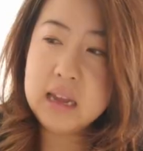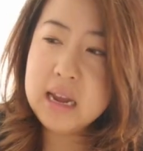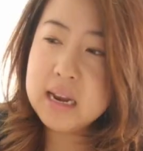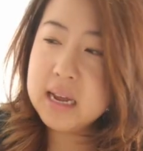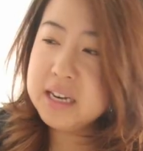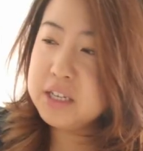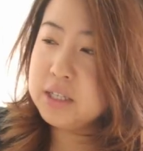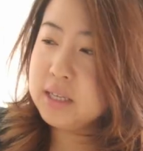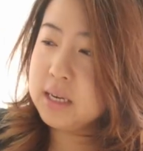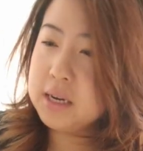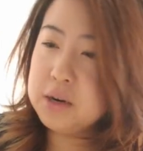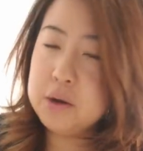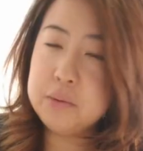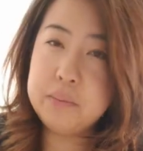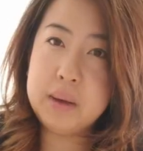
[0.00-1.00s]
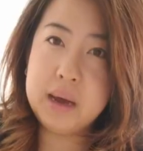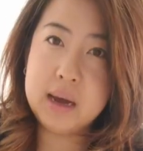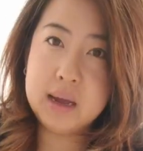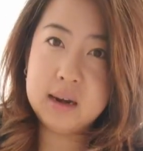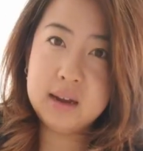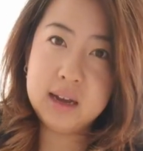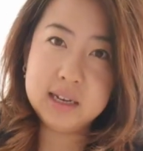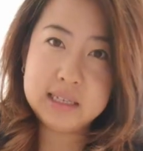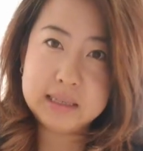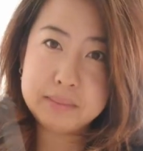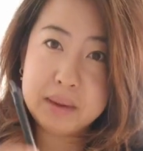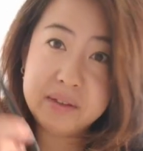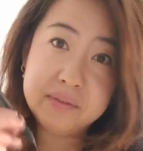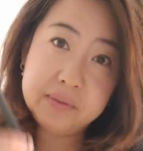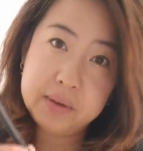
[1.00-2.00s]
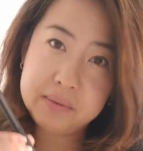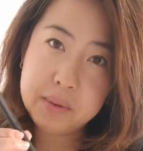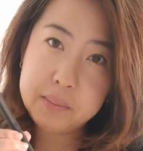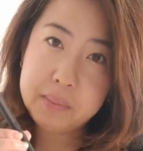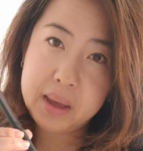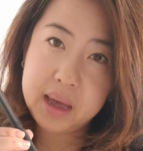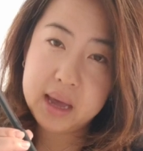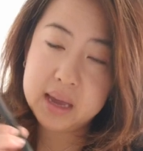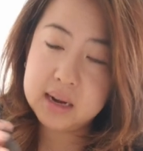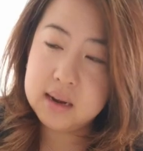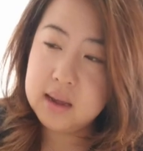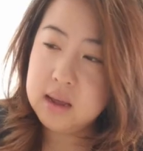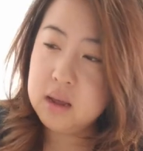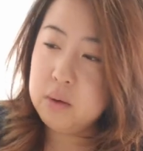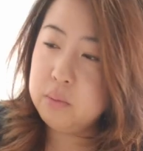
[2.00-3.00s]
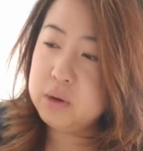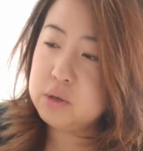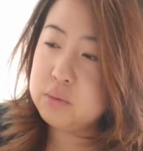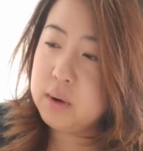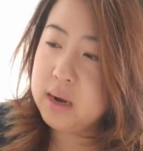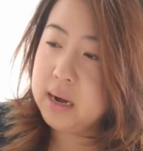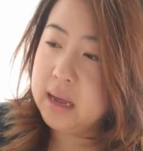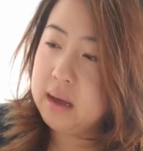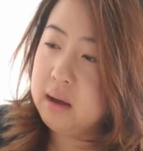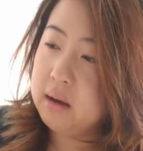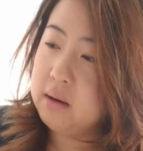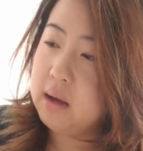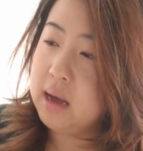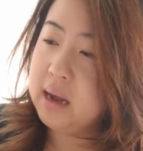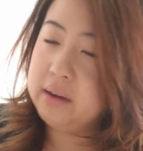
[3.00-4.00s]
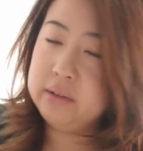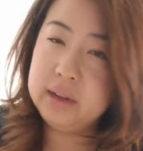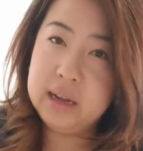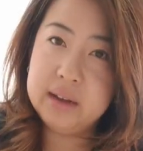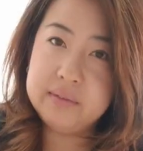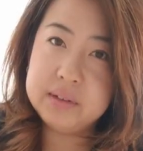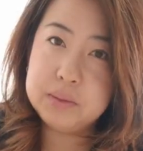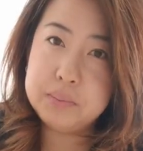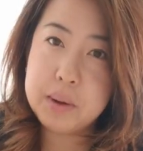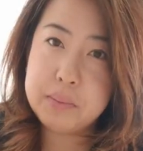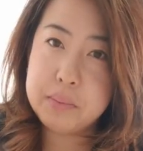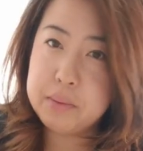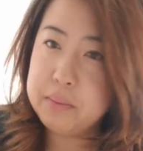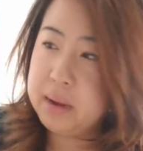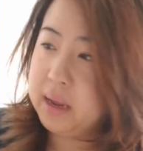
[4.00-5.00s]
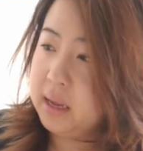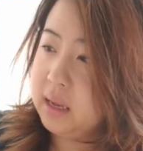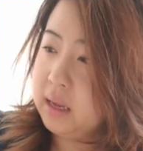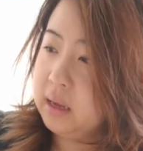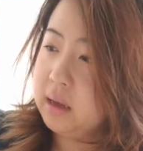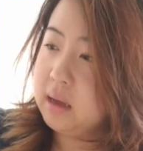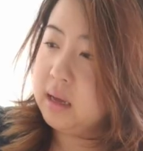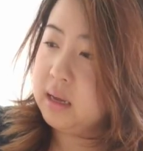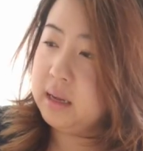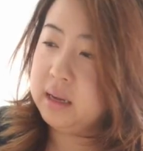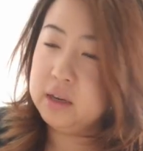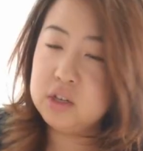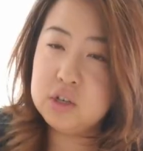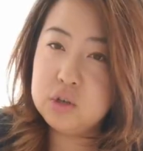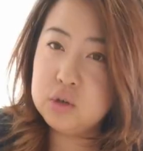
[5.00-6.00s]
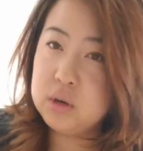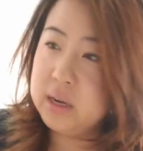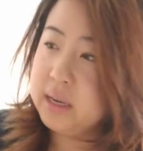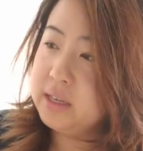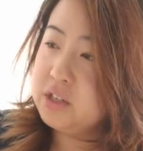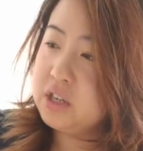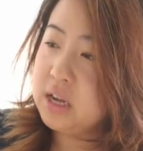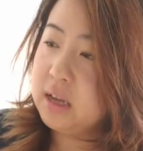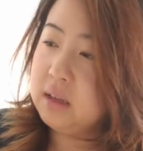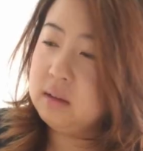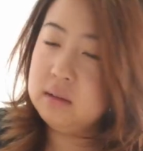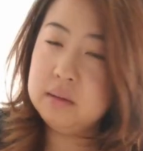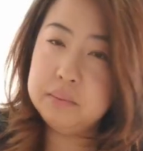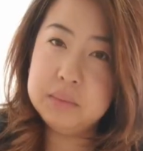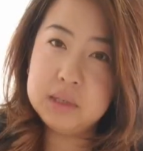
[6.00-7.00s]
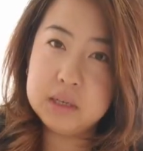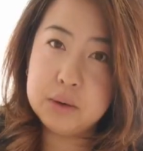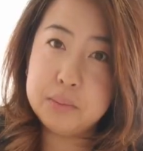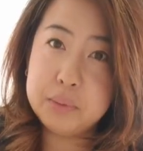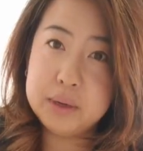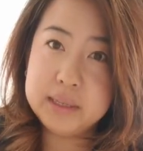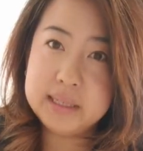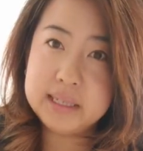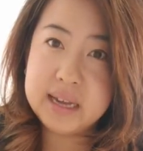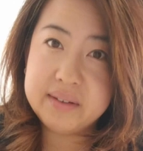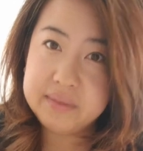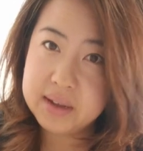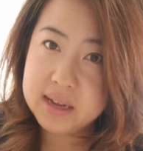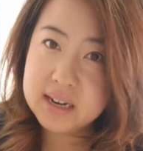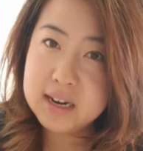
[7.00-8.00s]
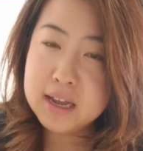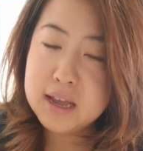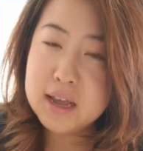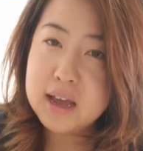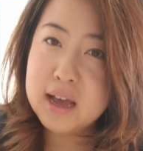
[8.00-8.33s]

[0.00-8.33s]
And I just take a notepad, I take my favorite pen, which right now I only have this Papermate Ink Joy Gel 0.7.